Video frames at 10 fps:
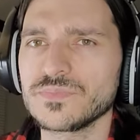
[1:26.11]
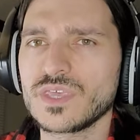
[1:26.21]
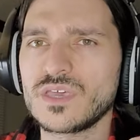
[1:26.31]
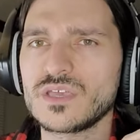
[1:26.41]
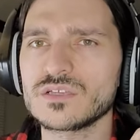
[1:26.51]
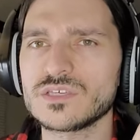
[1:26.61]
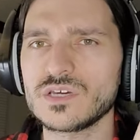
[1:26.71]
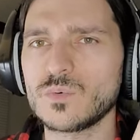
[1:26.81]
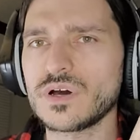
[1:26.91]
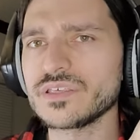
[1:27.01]
And I'll tell
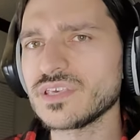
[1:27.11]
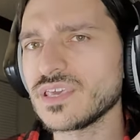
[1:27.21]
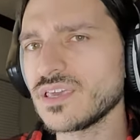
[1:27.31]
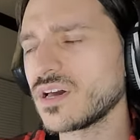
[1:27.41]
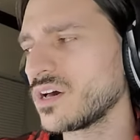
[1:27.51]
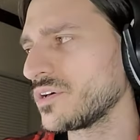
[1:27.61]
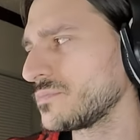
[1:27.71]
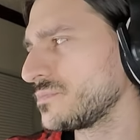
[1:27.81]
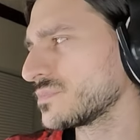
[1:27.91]
you why. The uh,